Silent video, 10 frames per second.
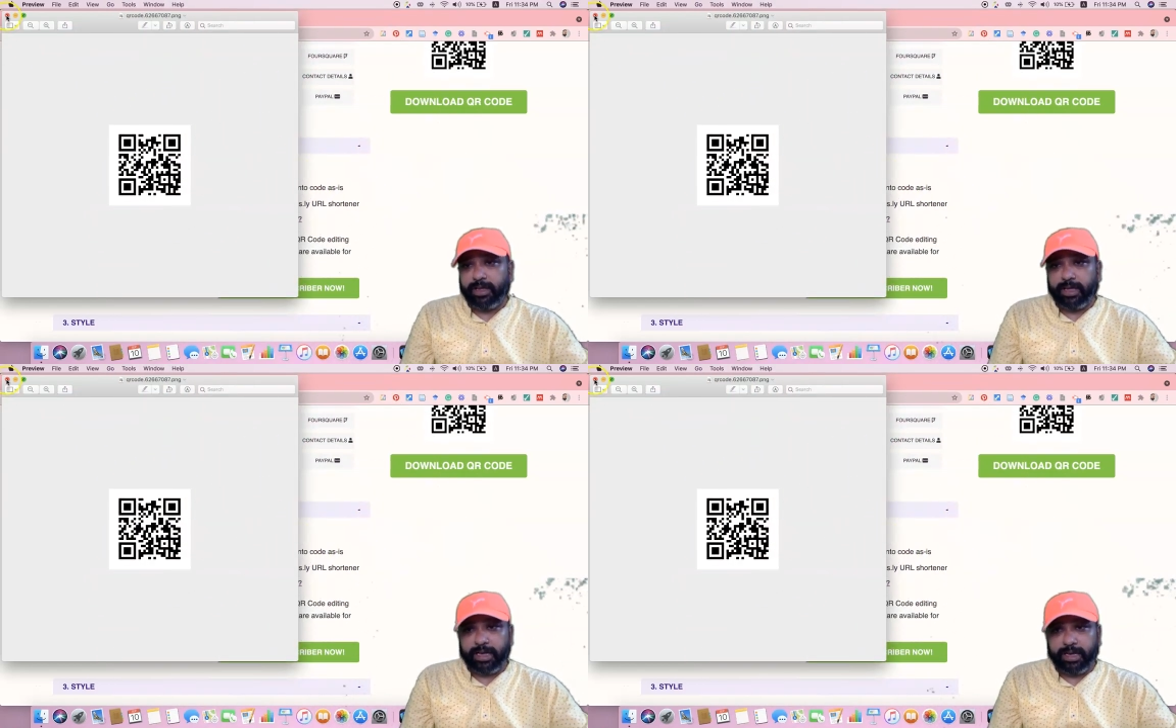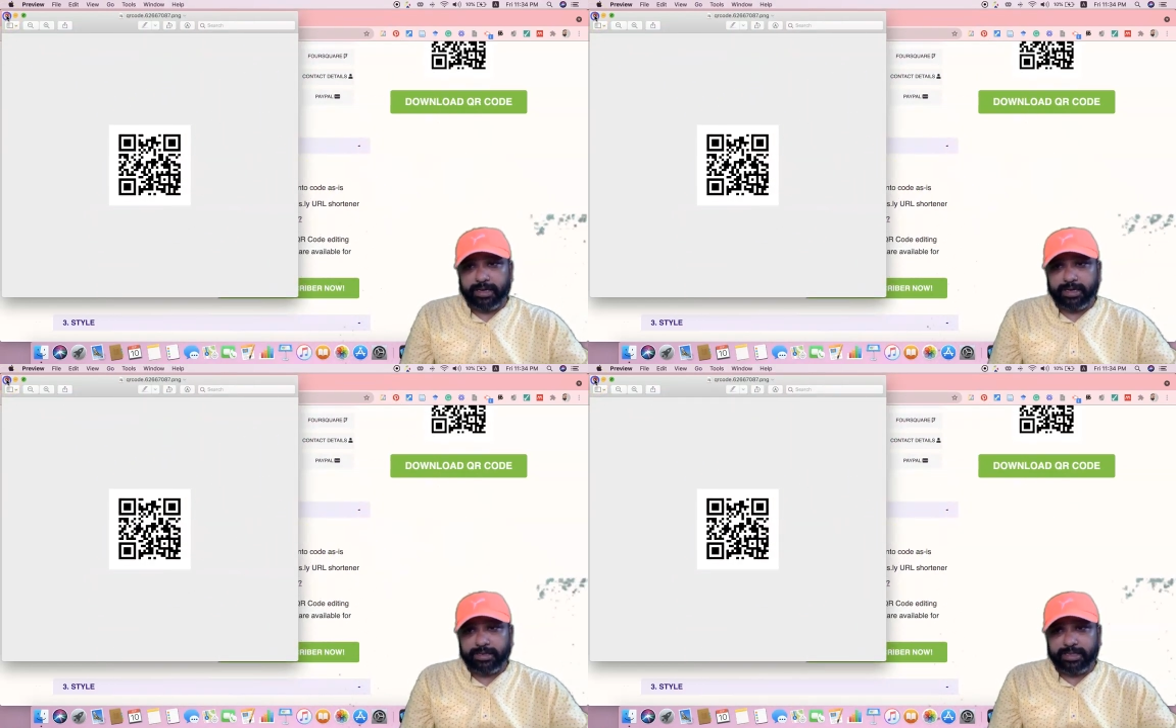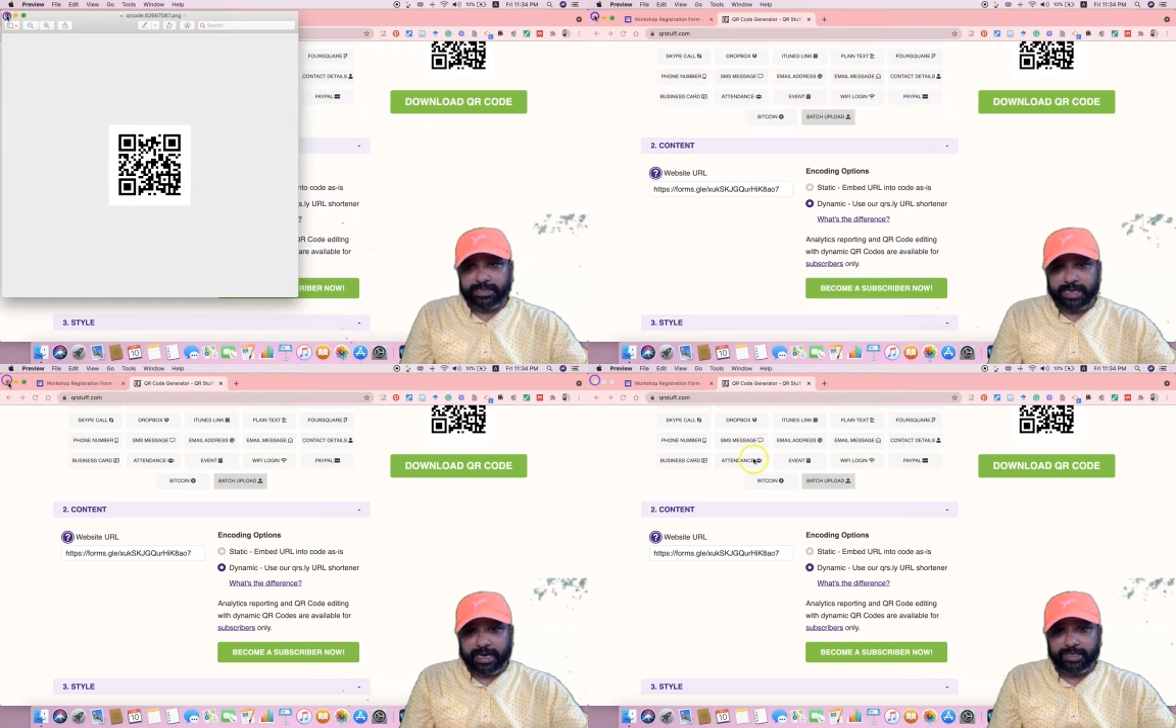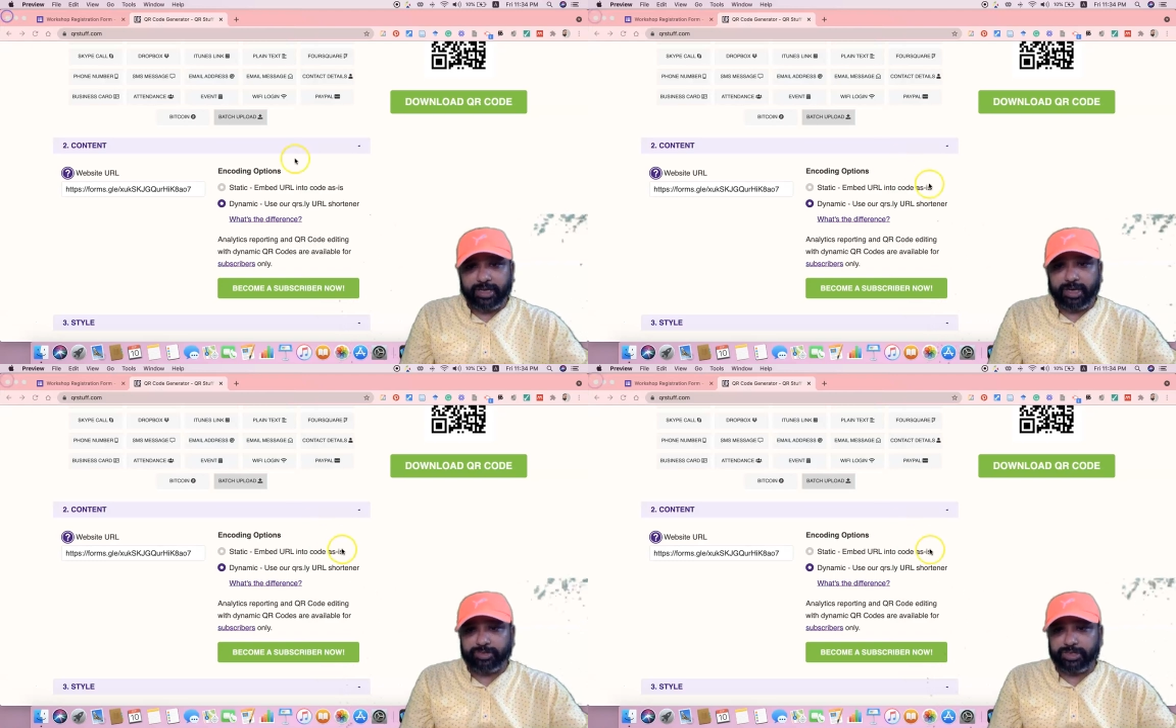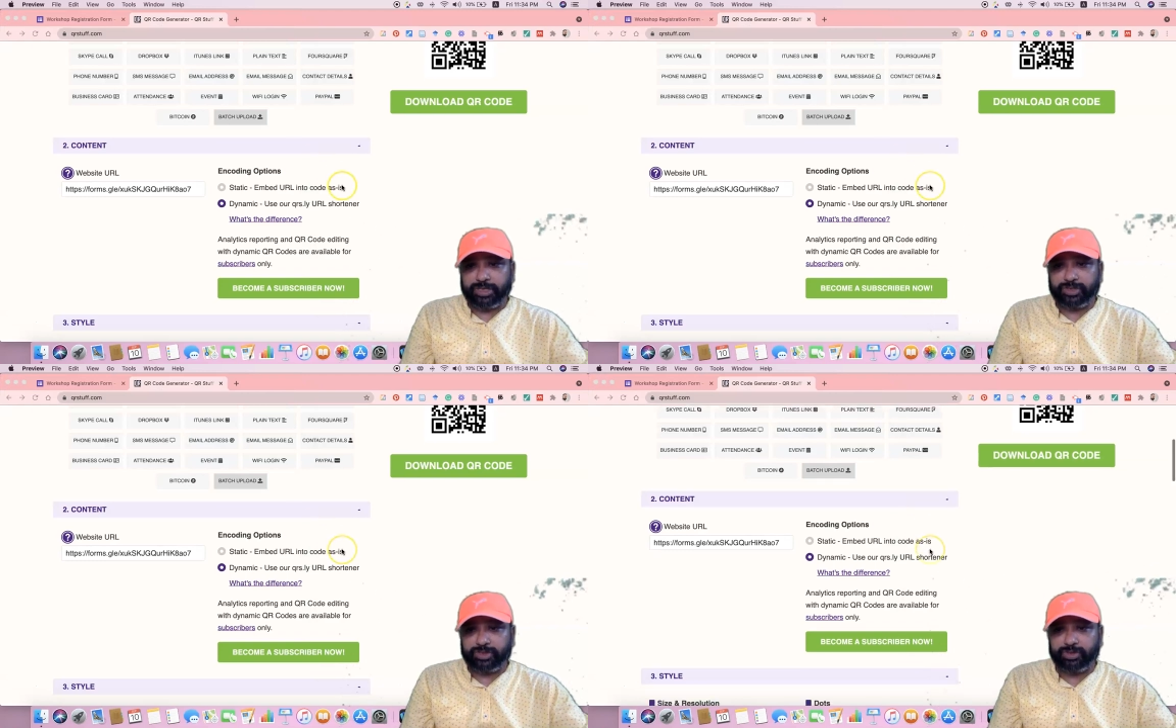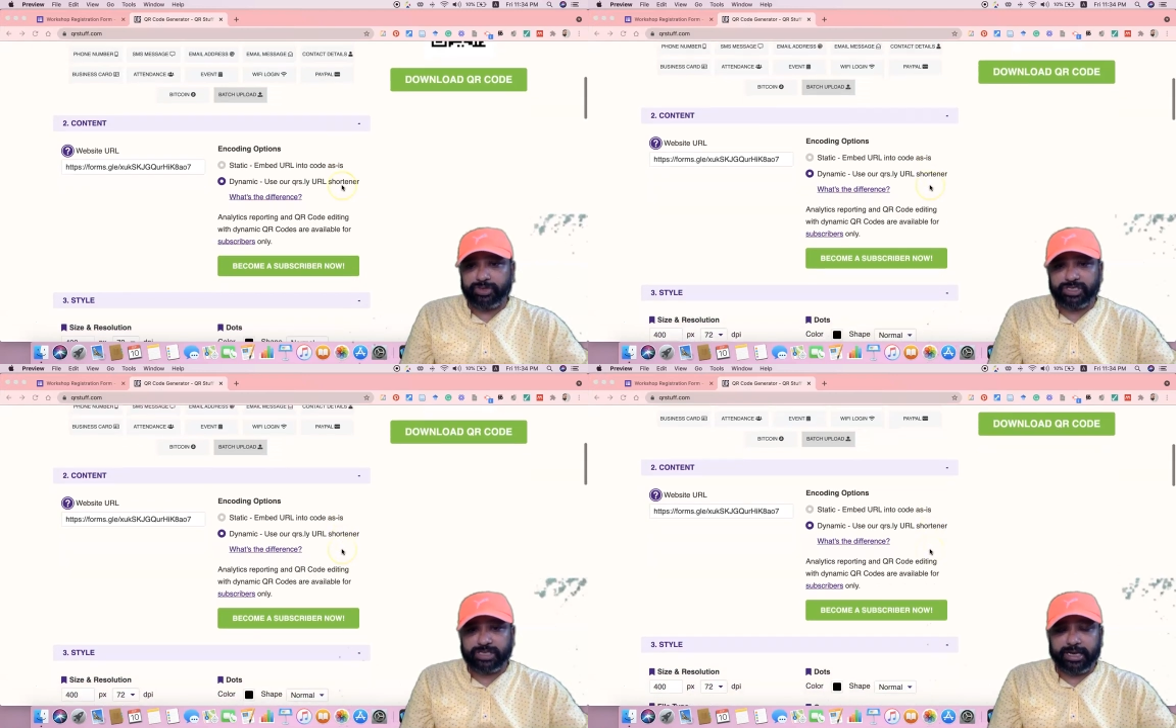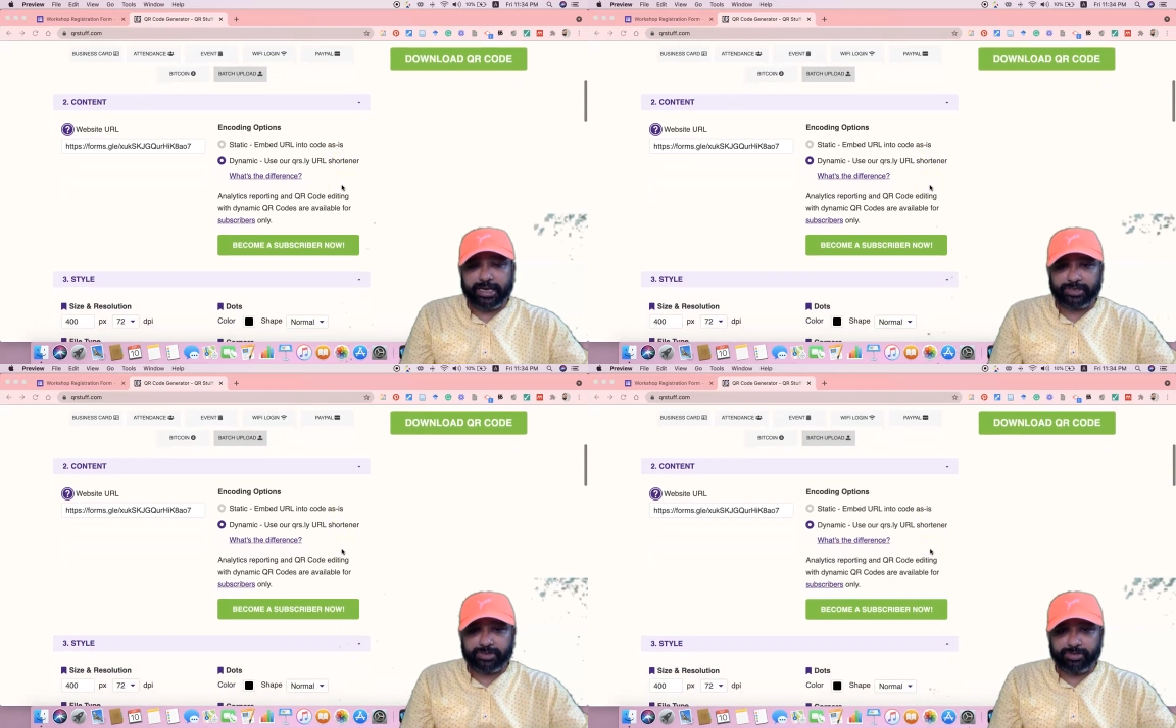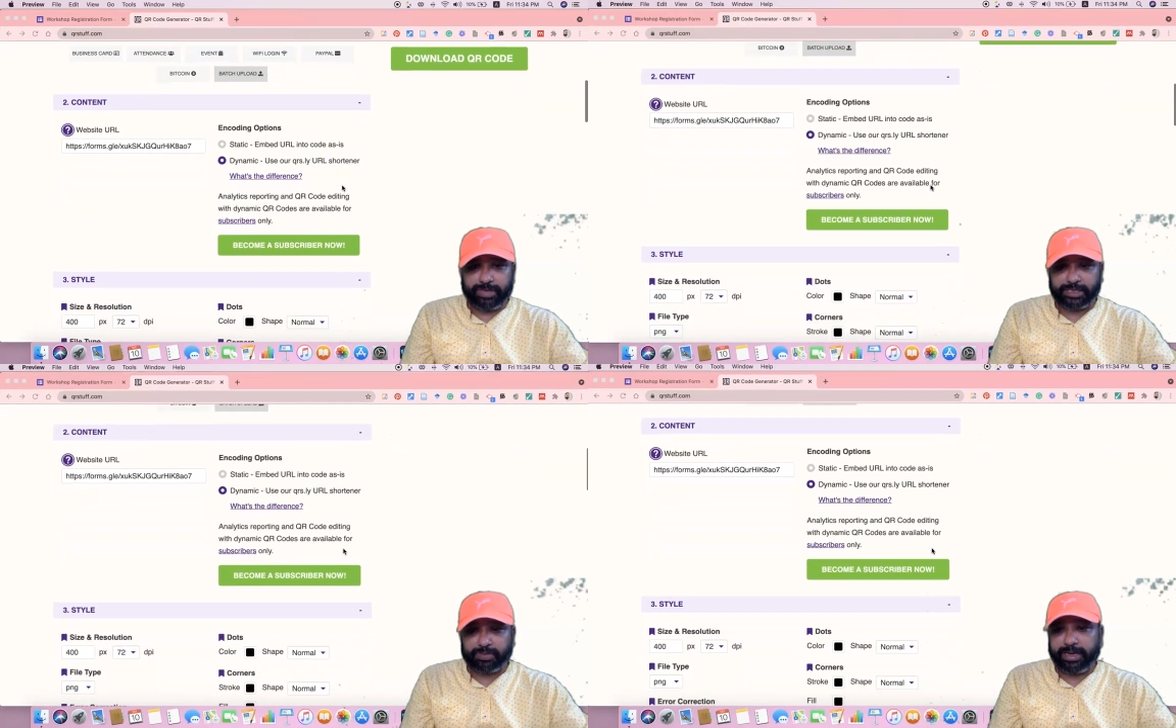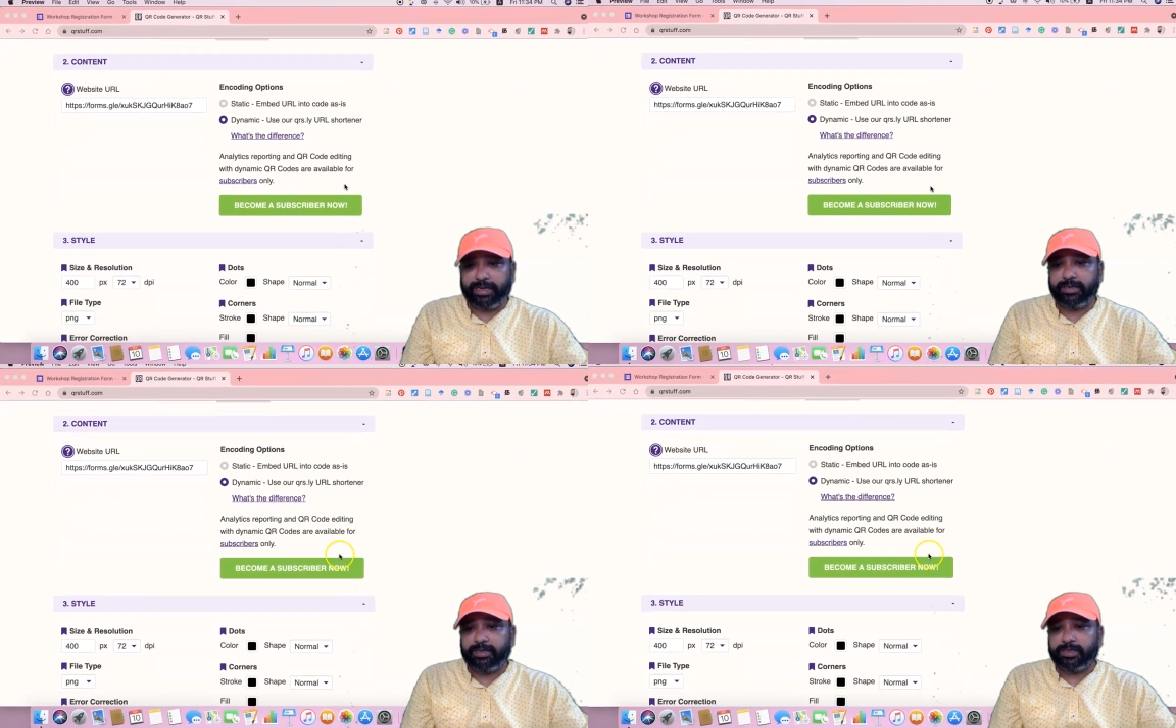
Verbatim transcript: And there is other option also just I like to explain.